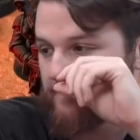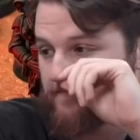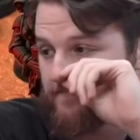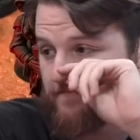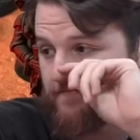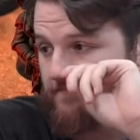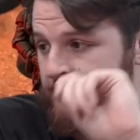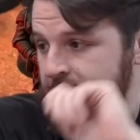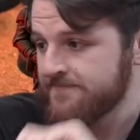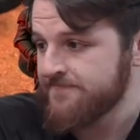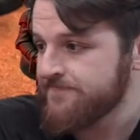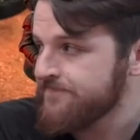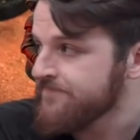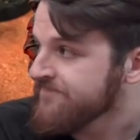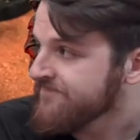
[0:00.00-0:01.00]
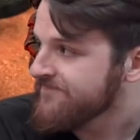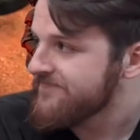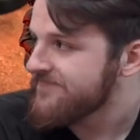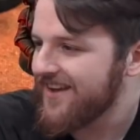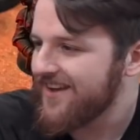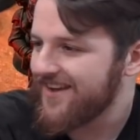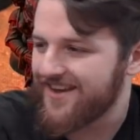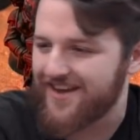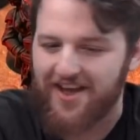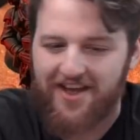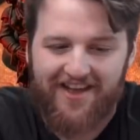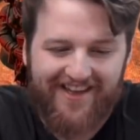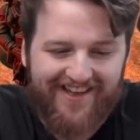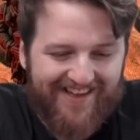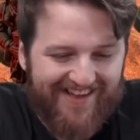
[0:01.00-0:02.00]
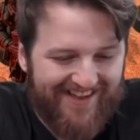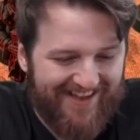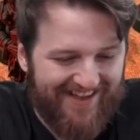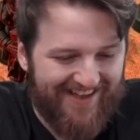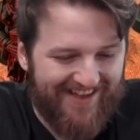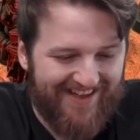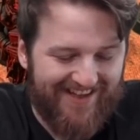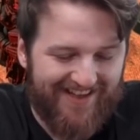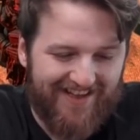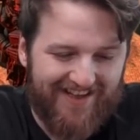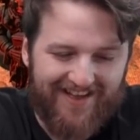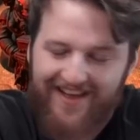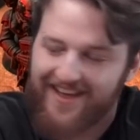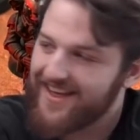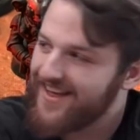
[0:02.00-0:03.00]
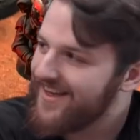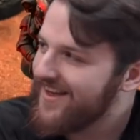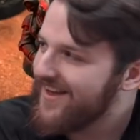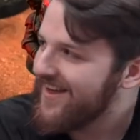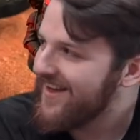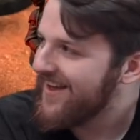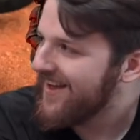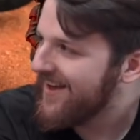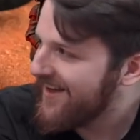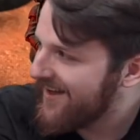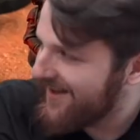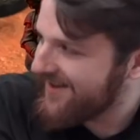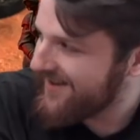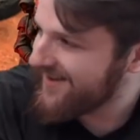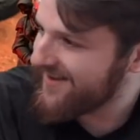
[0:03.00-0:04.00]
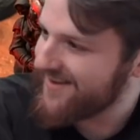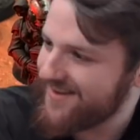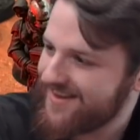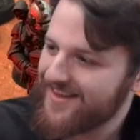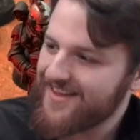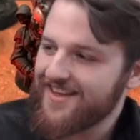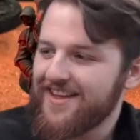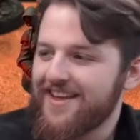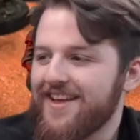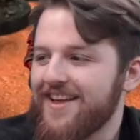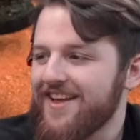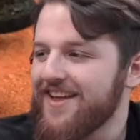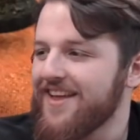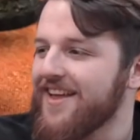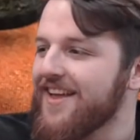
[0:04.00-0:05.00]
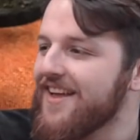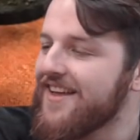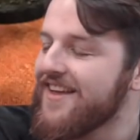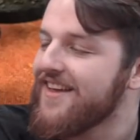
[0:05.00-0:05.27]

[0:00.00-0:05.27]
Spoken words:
(not speaking)